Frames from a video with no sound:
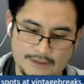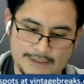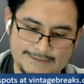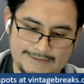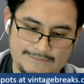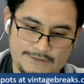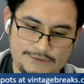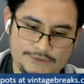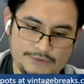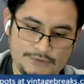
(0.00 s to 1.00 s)

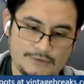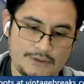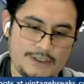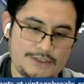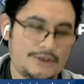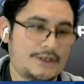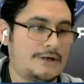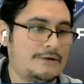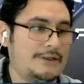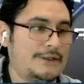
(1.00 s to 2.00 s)
72, Andrei
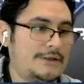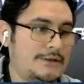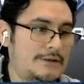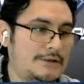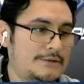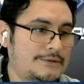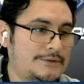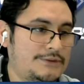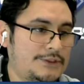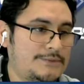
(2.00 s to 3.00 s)
Kirilenko,
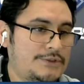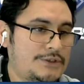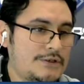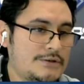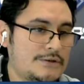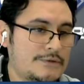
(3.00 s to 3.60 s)
Jim Chu.